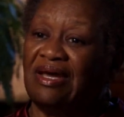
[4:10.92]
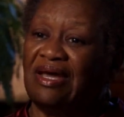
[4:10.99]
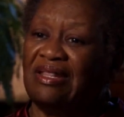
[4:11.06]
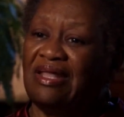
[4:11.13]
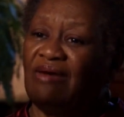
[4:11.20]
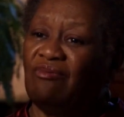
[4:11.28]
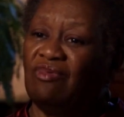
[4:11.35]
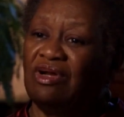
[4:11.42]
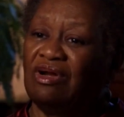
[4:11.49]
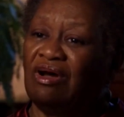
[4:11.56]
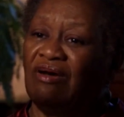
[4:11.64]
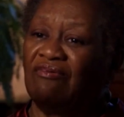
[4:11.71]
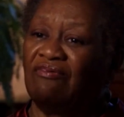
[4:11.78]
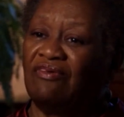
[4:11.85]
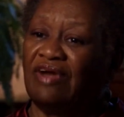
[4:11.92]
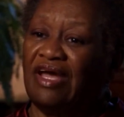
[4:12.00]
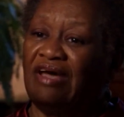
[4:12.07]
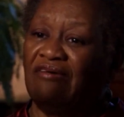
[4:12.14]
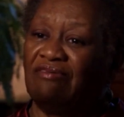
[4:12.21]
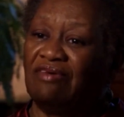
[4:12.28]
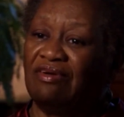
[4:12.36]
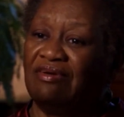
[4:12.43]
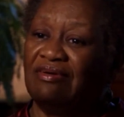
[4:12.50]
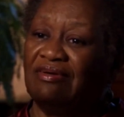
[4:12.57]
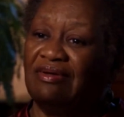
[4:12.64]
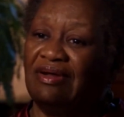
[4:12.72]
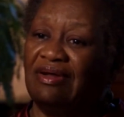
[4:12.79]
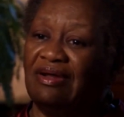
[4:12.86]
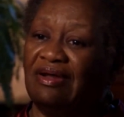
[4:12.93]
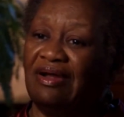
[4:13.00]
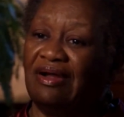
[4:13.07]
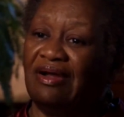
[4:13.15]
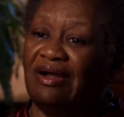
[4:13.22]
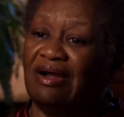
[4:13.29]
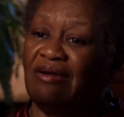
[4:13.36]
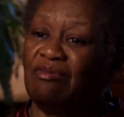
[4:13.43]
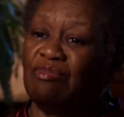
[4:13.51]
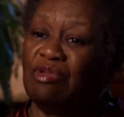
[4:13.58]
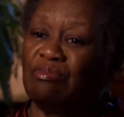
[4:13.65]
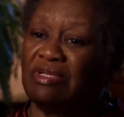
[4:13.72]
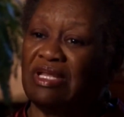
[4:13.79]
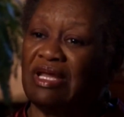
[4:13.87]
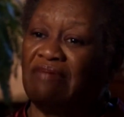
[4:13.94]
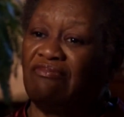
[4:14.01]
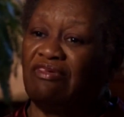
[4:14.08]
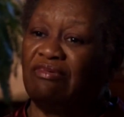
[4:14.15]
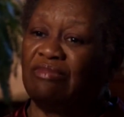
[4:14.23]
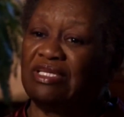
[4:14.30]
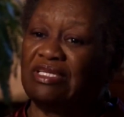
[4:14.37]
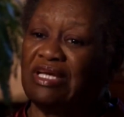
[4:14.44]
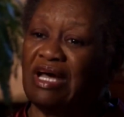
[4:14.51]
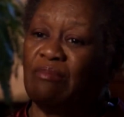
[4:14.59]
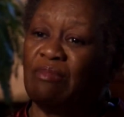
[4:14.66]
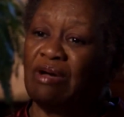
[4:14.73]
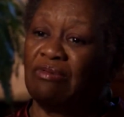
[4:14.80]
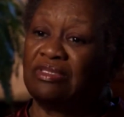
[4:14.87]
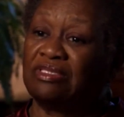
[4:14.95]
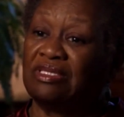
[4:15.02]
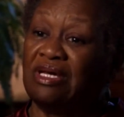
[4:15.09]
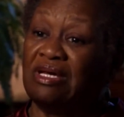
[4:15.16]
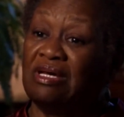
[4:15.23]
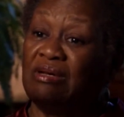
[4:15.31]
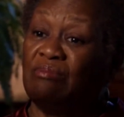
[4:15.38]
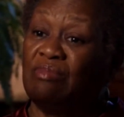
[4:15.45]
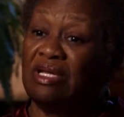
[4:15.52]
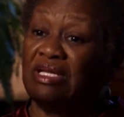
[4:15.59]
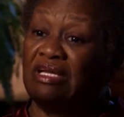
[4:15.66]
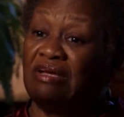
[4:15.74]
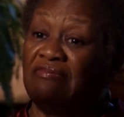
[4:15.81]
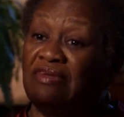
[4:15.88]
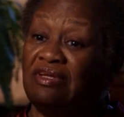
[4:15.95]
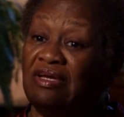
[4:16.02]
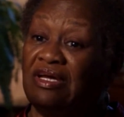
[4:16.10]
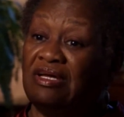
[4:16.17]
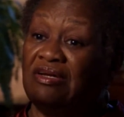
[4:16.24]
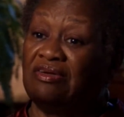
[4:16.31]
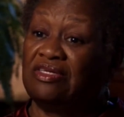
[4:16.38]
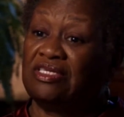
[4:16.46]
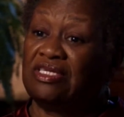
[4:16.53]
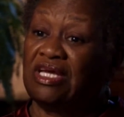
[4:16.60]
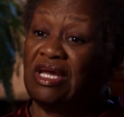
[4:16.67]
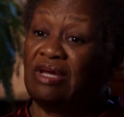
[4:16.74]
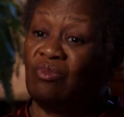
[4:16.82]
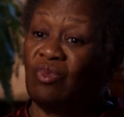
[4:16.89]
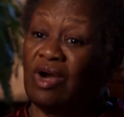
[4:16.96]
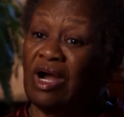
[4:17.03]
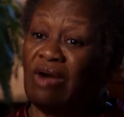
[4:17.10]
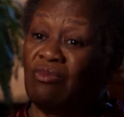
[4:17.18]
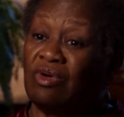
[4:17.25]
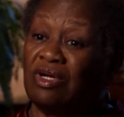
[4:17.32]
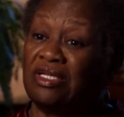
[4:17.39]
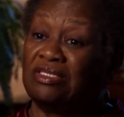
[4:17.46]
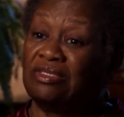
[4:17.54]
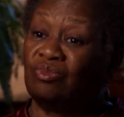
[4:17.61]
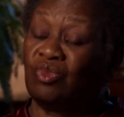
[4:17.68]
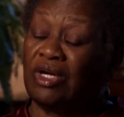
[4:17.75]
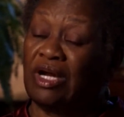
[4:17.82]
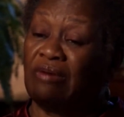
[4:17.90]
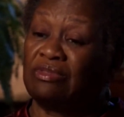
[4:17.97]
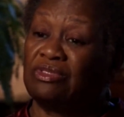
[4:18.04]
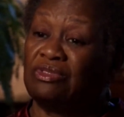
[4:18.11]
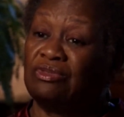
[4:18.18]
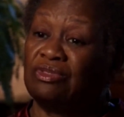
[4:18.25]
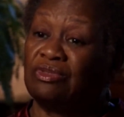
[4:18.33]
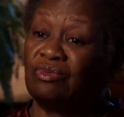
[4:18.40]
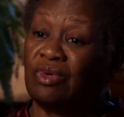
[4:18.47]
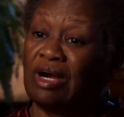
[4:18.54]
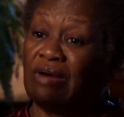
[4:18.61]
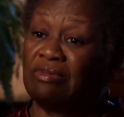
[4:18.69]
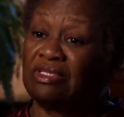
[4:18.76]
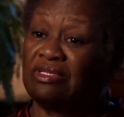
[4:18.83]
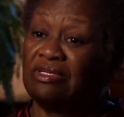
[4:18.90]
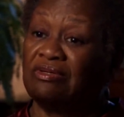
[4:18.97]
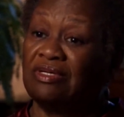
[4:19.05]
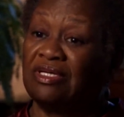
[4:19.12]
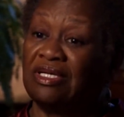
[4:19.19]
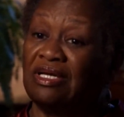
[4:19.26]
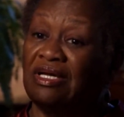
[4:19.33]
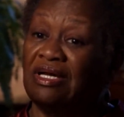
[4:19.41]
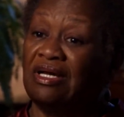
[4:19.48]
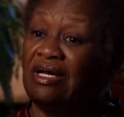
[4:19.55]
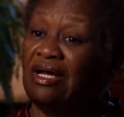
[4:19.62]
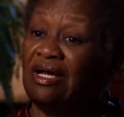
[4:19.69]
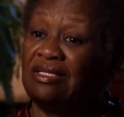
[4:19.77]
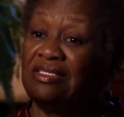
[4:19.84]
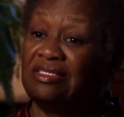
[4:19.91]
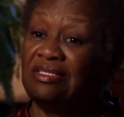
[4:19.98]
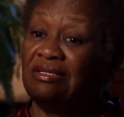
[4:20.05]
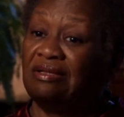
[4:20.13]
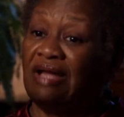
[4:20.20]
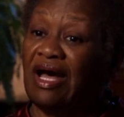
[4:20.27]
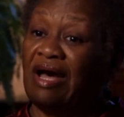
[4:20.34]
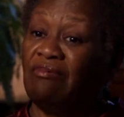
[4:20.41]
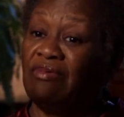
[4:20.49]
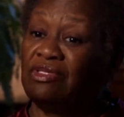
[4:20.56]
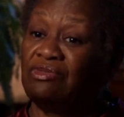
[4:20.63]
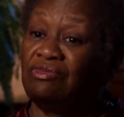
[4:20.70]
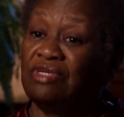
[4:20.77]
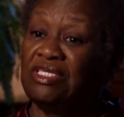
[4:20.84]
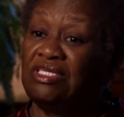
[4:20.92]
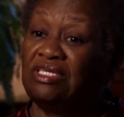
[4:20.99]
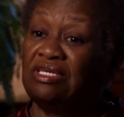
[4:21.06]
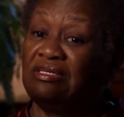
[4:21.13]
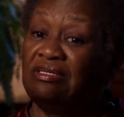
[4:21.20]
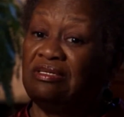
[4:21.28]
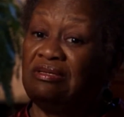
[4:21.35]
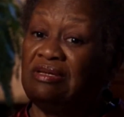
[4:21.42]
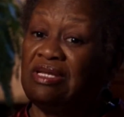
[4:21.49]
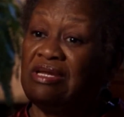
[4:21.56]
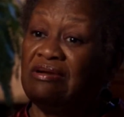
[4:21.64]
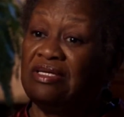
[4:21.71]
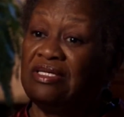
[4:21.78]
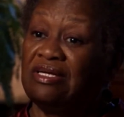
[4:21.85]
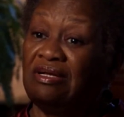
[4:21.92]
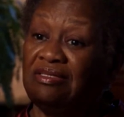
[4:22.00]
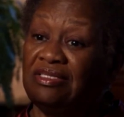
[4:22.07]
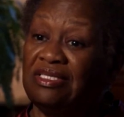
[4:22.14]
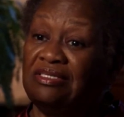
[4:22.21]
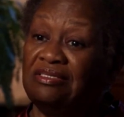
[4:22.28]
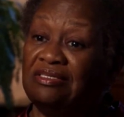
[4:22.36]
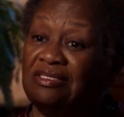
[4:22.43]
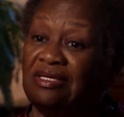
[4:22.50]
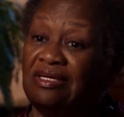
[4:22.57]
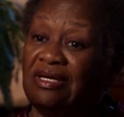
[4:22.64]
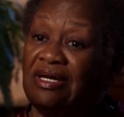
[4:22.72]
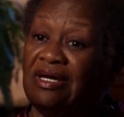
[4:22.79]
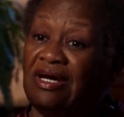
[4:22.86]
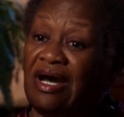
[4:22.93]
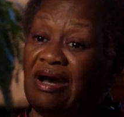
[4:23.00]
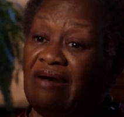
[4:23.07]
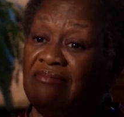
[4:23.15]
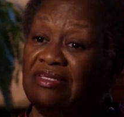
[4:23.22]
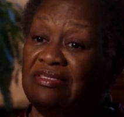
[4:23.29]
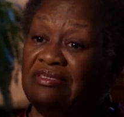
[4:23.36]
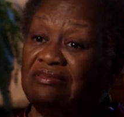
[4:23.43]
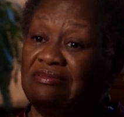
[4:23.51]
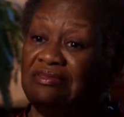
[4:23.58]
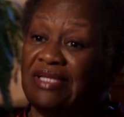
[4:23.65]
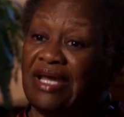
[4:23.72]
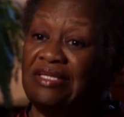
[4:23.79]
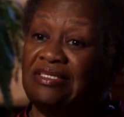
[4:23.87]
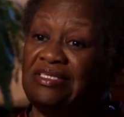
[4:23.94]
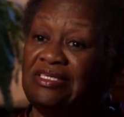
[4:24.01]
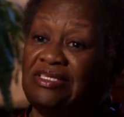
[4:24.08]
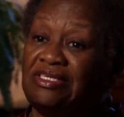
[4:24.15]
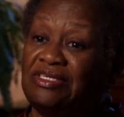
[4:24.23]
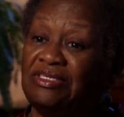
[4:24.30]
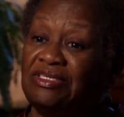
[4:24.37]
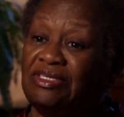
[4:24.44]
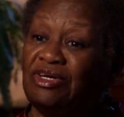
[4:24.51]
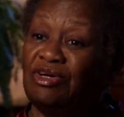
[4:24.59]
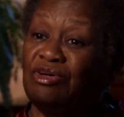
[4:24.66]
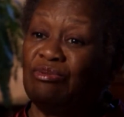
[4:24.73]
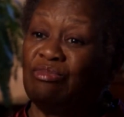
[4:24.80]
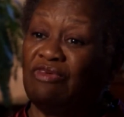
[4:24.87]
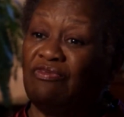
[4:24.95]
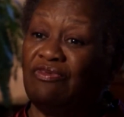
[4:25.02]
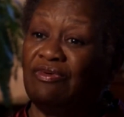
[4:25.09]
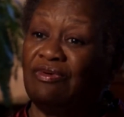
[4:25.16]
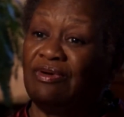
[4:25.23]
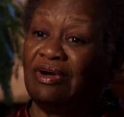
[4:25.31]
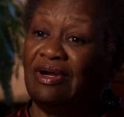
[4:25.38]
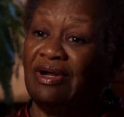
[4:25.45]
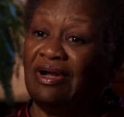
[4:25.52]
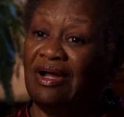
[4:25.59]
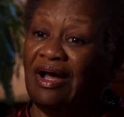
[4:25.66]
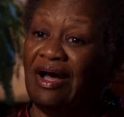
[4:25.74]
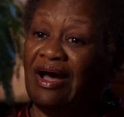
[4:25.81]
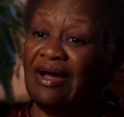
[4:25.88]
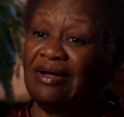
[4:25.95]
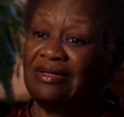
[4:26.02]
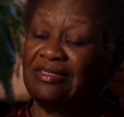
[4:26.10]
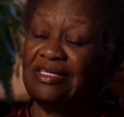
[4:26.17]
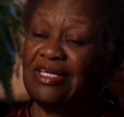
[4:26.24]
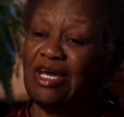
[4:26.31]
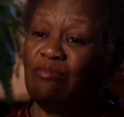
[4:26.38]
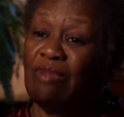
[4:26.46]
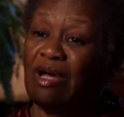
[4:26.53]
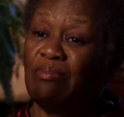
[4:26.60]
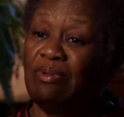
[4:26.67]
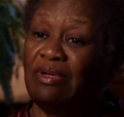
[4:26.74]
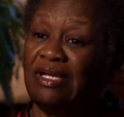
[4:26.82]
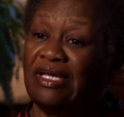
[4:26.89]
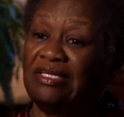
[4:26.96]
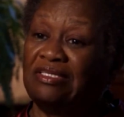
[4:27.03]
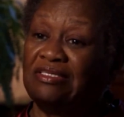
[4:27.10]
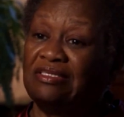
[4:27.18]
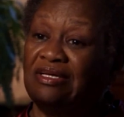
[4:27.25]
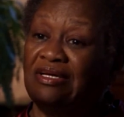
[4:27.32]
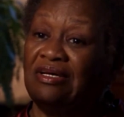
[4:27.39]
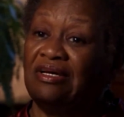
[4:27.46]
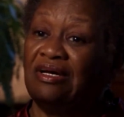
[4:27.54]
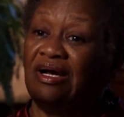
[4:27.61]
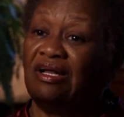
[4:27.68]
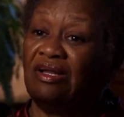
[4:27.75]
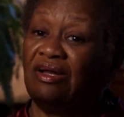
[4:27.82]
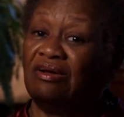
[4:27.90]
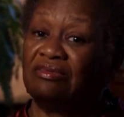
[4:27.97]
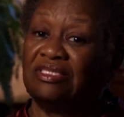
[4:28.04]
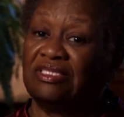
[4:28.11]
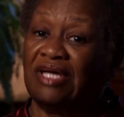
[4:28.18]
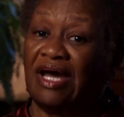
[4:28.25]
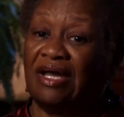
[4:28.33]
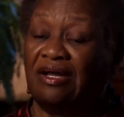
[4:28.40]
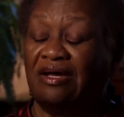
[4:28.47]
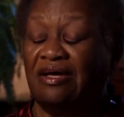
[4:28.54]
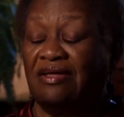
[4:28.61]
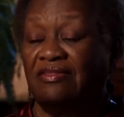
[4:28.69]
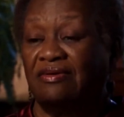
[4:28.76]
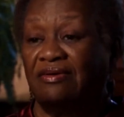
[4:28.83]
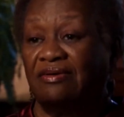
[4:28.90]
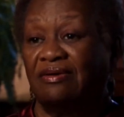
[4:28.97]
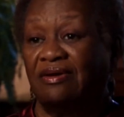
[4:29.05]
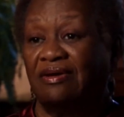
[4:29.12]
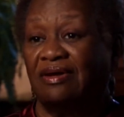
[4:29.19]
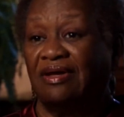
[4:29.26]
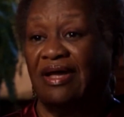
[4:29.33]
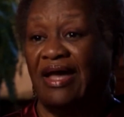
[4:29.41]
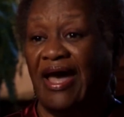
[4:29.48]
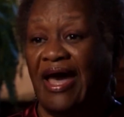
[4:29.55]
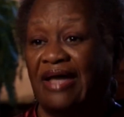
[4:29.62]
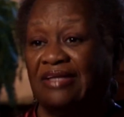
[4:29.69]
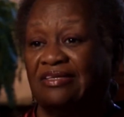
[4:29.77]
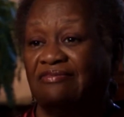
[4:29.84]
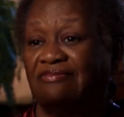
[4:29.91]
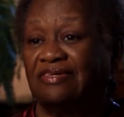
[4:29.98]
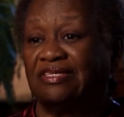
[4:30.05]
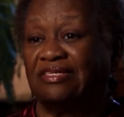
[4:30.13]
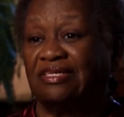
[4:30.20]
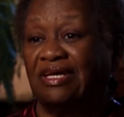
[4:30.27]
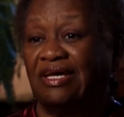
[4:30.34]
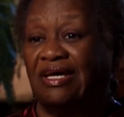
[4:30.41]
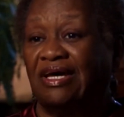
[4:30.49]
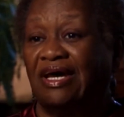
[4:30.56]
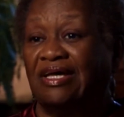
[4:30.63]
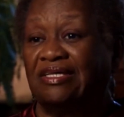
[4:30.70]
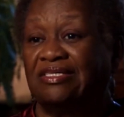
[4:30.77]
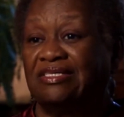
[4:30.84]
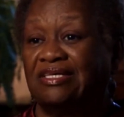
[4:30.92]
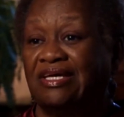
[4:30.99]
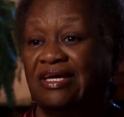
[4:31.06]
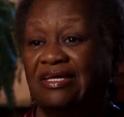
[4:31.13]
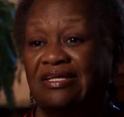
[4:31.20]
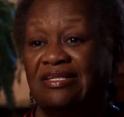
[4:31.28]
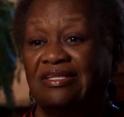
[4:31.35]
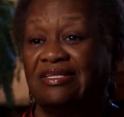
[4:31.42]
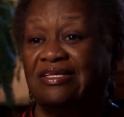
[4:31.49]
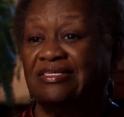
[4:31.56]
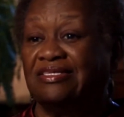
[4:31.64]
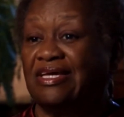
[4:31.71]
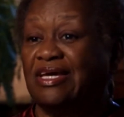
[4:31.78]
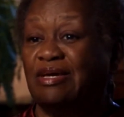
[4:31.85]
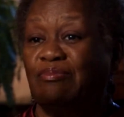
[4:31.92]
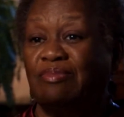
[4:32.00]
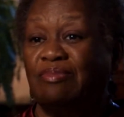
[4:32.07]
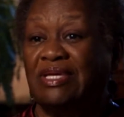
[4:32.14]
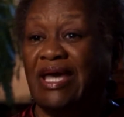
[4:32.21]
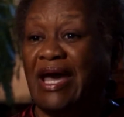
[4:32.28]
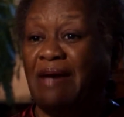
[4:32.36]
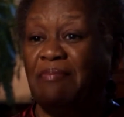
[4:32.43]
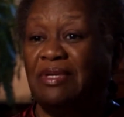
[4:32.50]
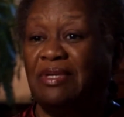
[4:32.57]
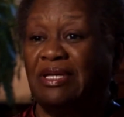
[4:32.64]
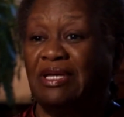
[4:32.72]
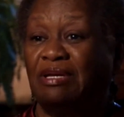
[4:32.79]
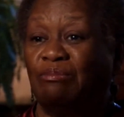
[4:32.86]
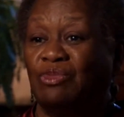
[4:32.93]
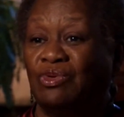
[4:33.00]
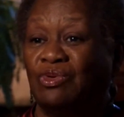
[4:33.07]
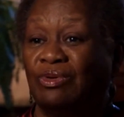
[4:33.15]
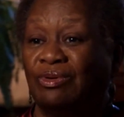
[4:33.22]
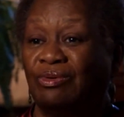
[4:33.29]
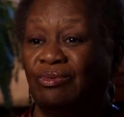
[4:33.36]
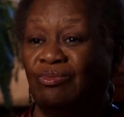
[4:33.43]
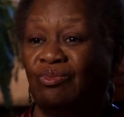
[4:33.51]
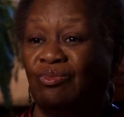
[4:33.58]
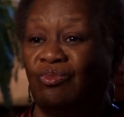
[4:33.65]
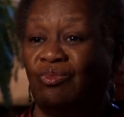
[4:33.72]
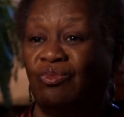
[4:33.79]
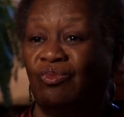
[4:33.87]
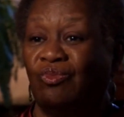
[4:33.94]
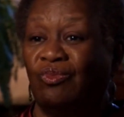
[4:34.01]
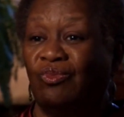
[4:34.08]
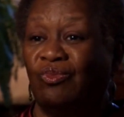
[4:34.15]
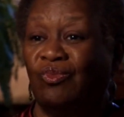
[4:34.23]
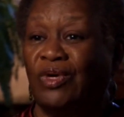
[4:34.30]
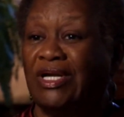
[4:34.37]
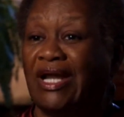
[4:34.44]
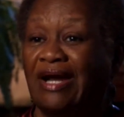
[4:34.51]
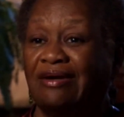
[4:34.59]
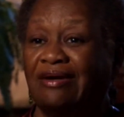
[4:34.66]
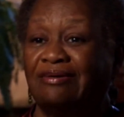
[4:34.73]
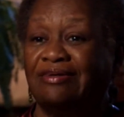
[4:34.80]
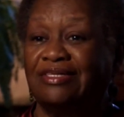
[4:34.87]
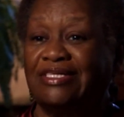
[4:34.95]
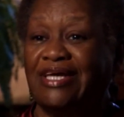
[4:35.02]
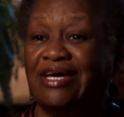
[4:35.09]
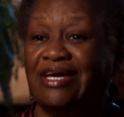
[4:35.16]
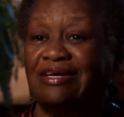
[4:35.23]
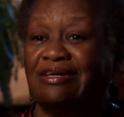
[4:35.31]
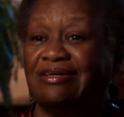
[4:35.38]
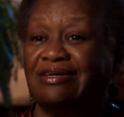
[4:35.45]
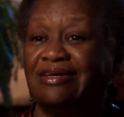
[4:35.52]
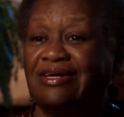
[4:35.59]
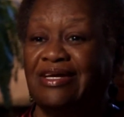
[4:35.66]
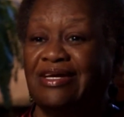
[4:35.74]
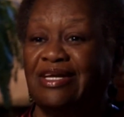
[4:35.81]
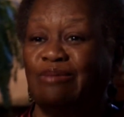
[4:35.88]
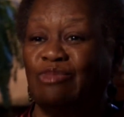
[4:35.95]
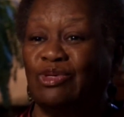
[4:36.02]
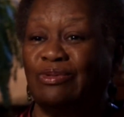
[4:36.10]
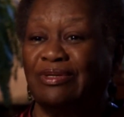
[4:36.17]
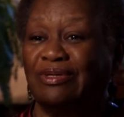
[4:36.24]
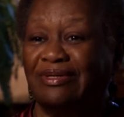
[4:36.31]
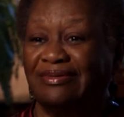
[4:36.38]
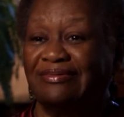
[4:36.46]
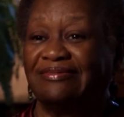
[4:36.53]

And that went on forever. I remember that from the time I was big enough to understand where I was and what I was doing, where I was going, until I was reaching near adulthood. I was 19 years old before I could take my place alongside other activists and say, this can't be happening anymore. We're not going to take it anymore.